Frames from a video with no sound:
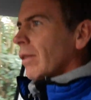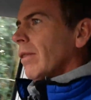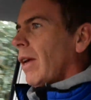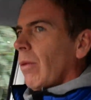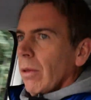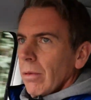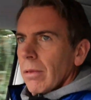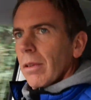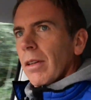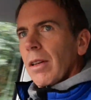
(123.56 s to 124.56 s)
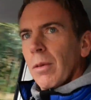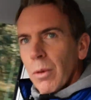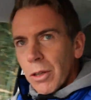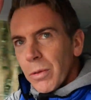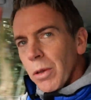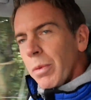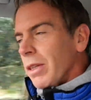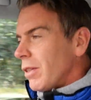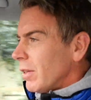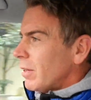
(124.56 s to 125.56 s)
how it works with the
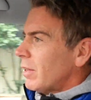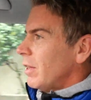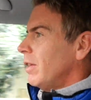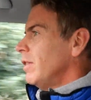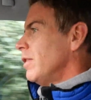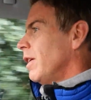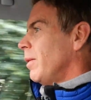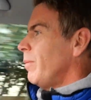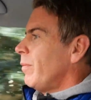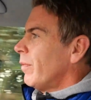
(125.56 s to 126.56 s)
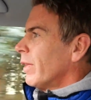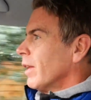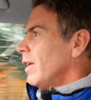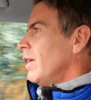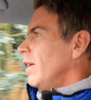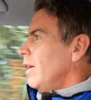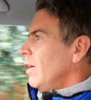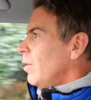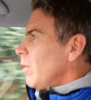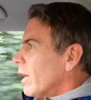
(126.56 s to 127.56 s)
business and
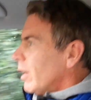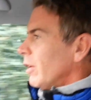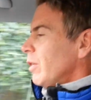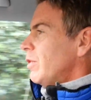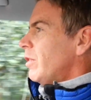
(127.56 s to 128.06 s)
all that kind of good